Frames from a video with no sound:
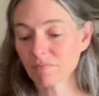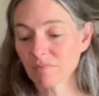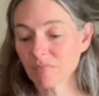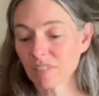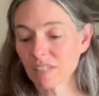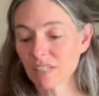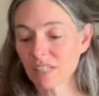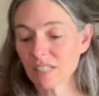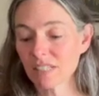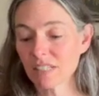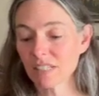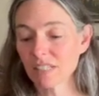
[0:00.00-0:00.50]

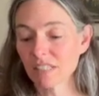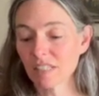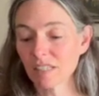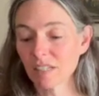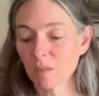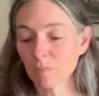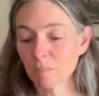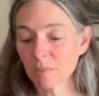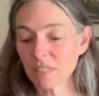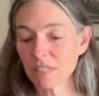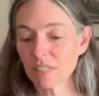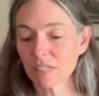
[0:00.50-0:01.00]
It's a
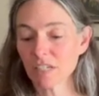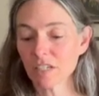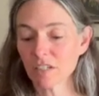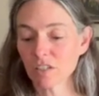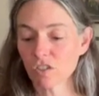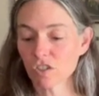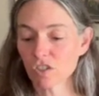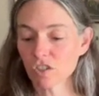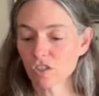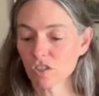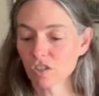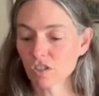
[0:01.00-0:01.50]
little bit
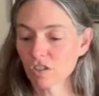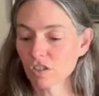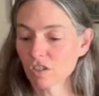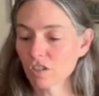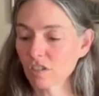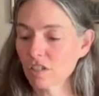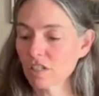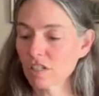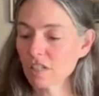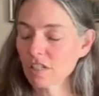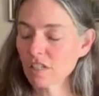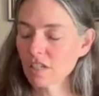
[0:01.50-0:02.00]

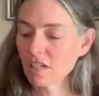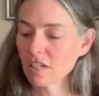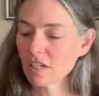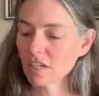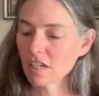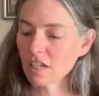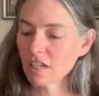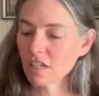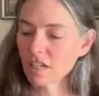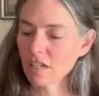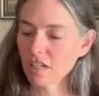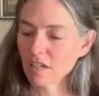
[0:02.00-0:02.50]
textured,
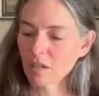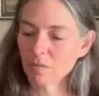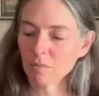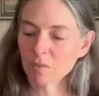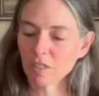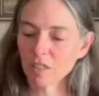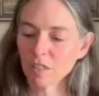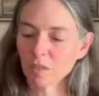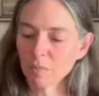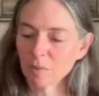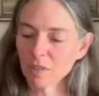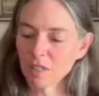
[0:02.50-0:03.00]
a
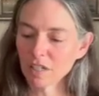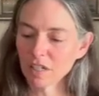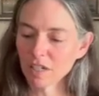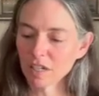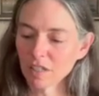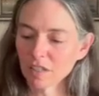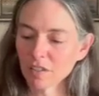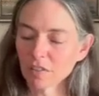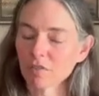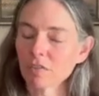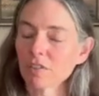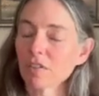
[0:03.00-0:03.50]
little bit of
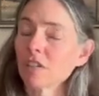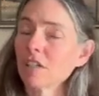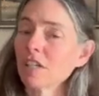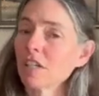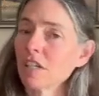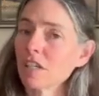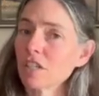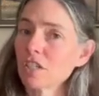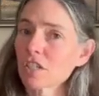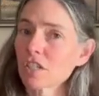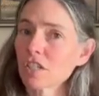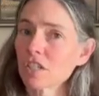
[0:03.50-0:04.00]
color
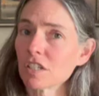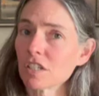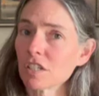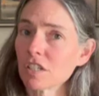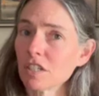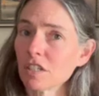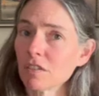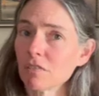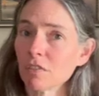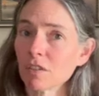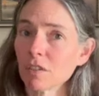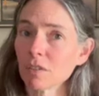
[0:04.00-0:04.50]
variation,
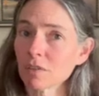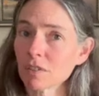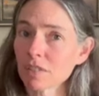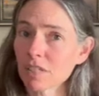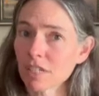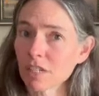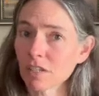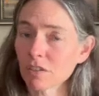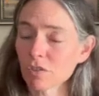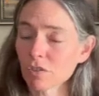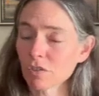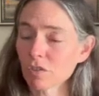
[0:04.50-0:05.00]
even though it's
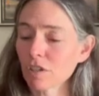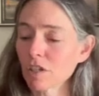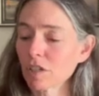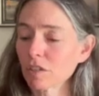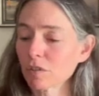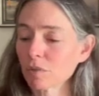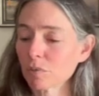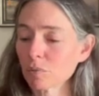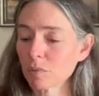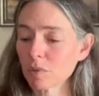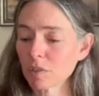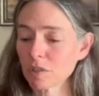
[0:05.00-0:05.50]
natural
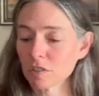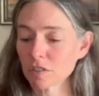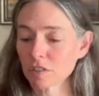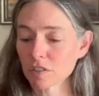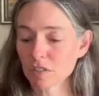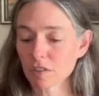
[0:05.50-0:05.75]
color wool.